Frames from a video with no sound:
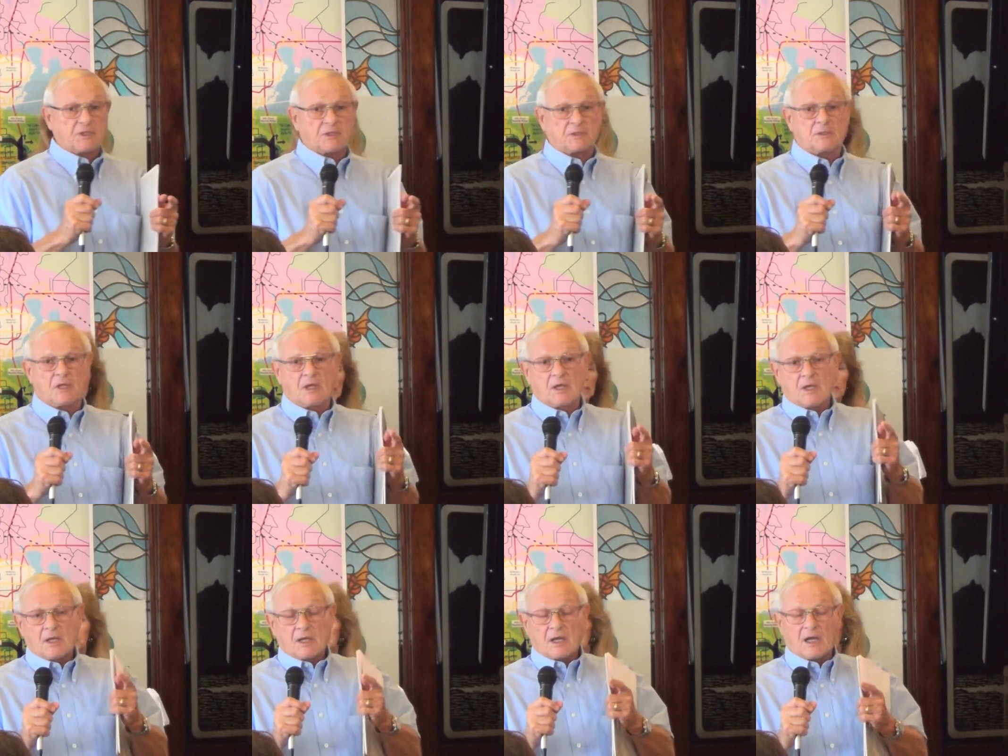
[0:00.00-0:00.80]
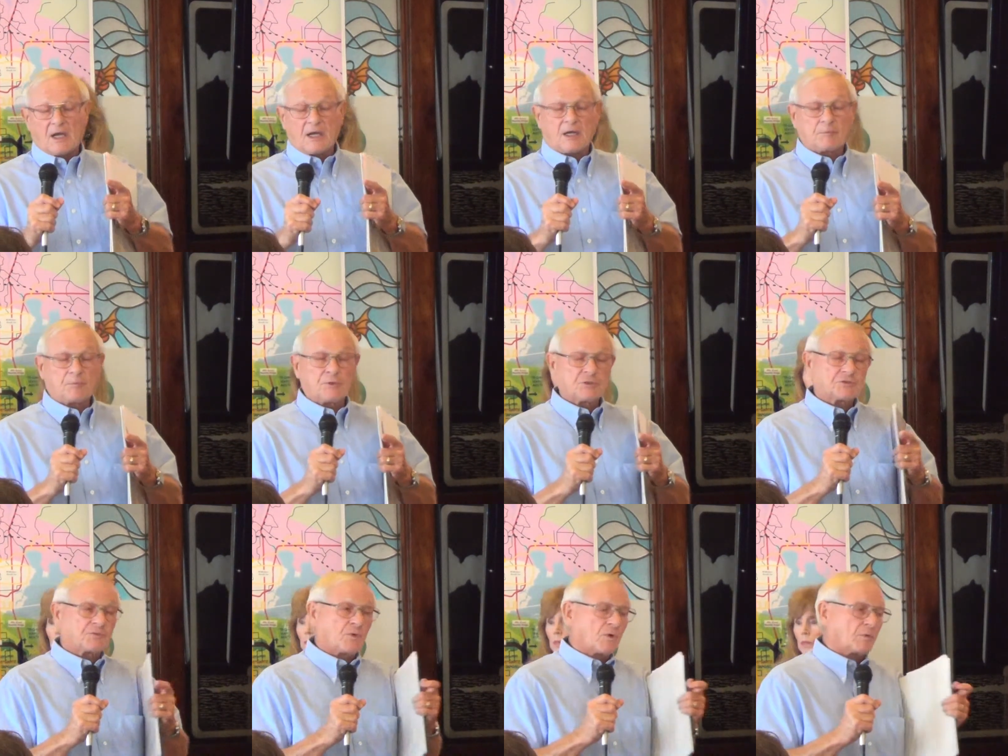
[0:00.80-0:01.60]
being
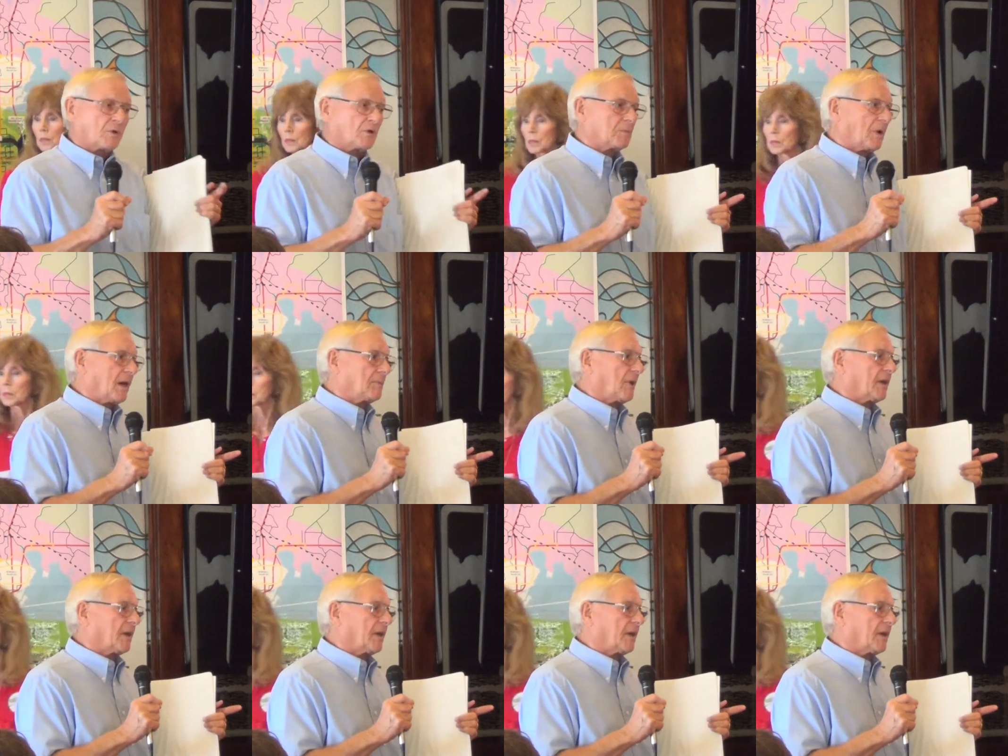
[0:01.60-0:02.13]
pushed forward by